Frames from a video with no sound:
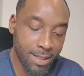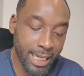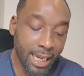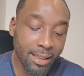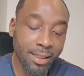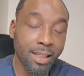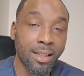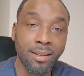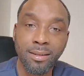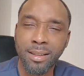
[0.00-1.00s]

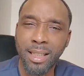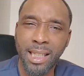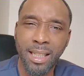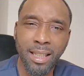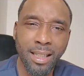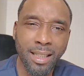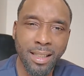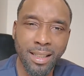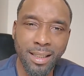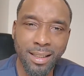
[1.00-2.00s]
gangster in
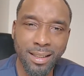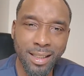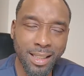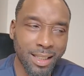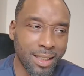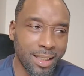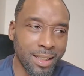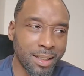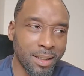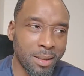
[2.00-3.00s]
a
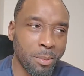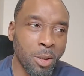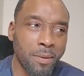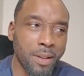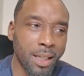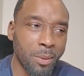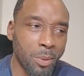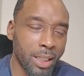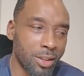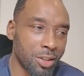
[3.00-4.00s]
movie,
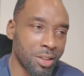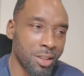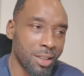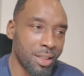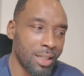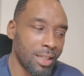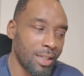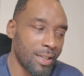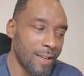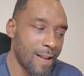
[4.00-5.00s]
which
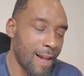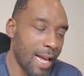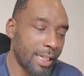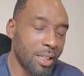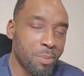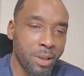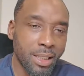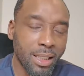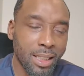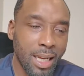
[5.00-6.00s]
at this
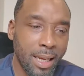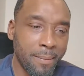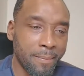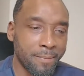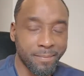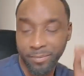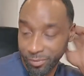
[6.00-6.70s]
present time,